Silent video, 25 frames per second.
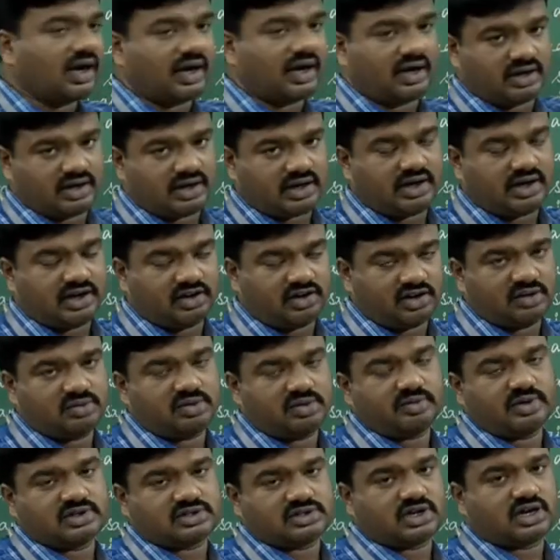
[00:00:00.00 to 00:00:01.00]
100. It
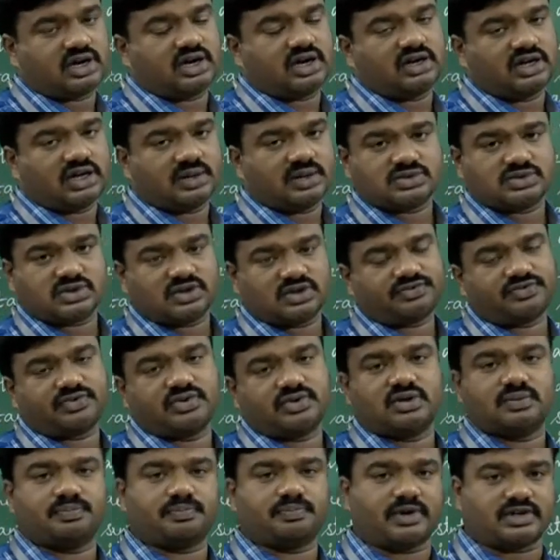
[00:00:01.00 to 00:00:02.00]
will be measured in terms of
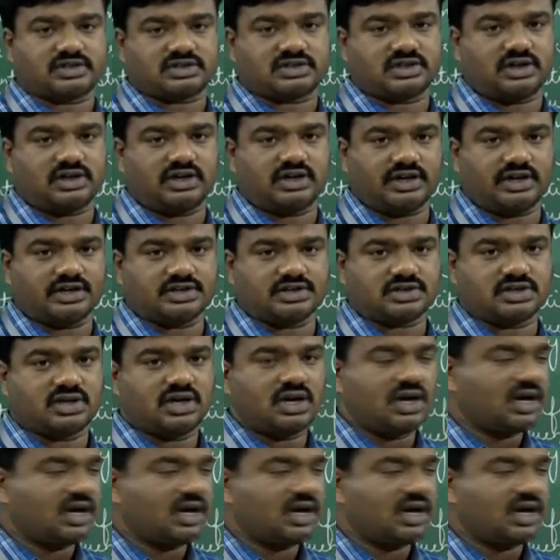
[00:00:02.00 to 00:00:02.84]
percentage.